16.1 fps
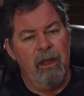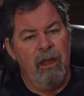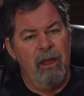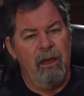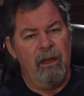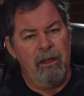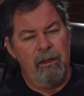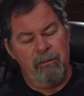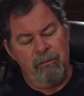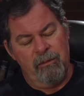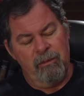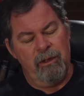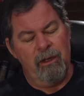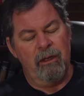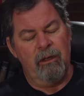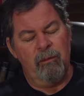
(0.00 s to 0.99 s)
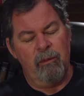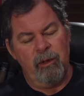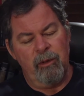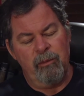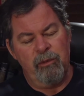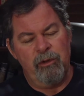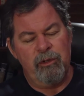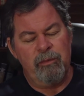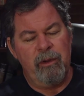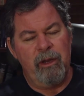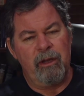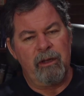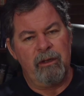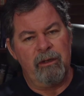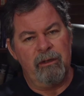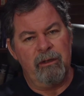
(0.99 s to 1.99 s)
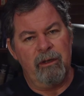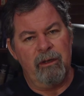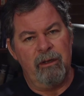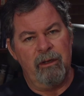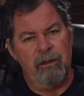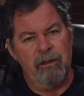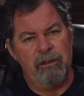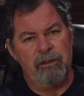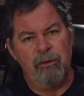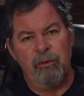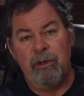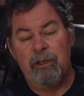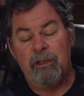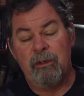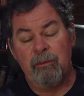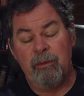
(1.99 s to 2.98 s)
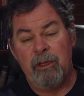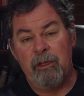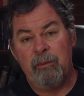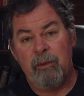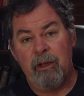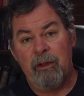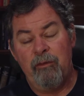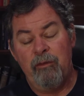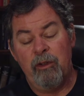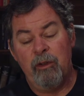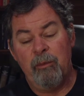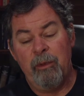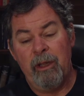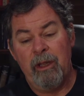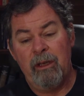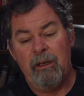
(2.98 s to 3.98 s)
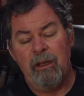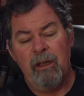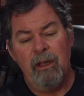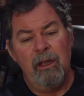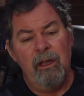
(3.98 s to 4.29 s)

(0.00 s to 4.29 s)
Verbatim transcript: And he did a little bit of pushback on, on uh, this original piece by Phil Payne.